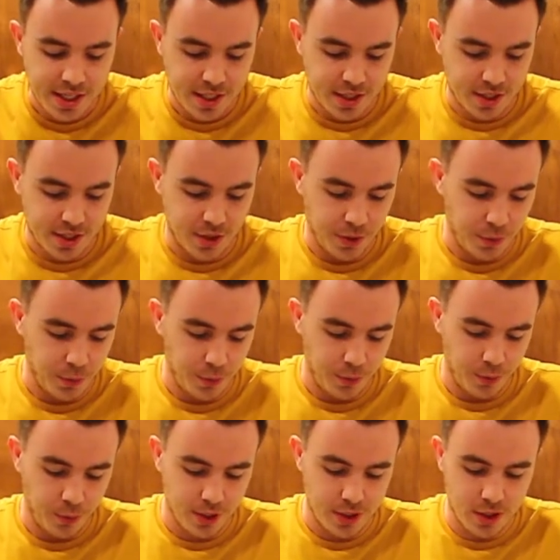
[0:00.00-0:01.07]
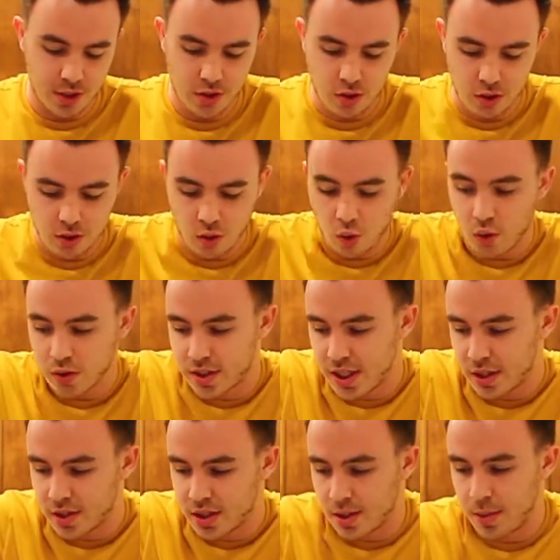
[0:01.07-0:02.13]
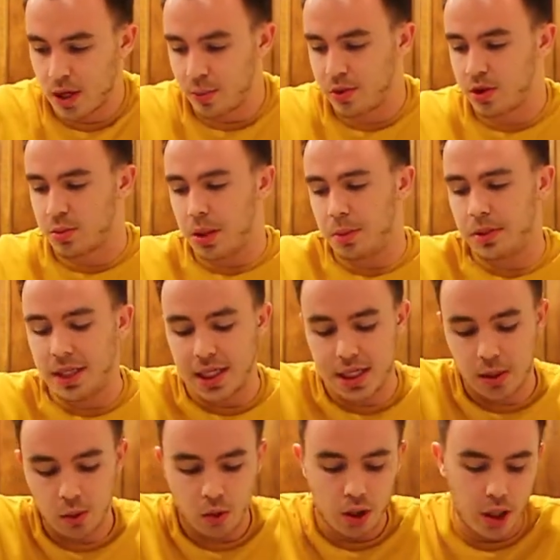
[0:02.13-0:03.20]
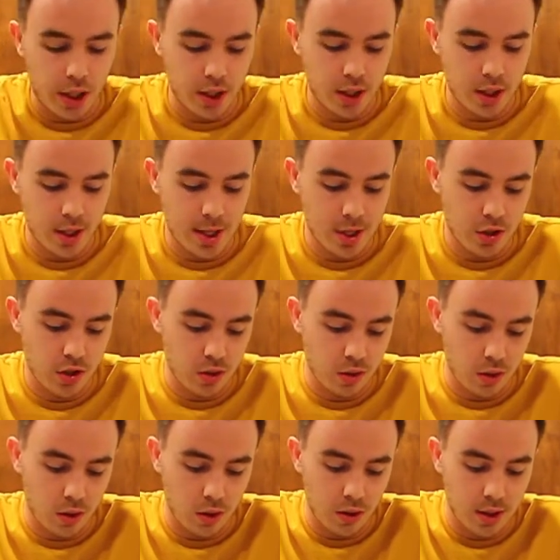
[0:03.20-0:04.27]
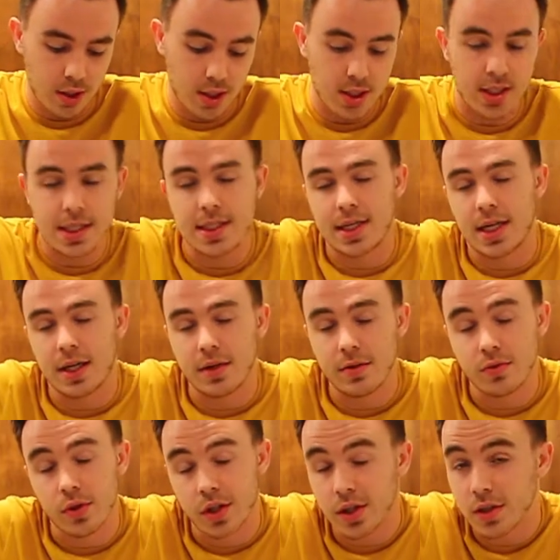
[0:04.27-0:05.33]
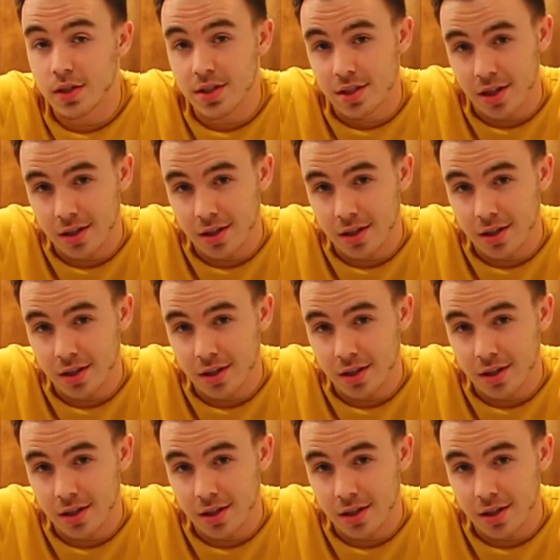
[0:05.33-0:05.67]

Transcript: So once it cools down some, I'll put it on my plate, cut it, and show you all the inside of what it looks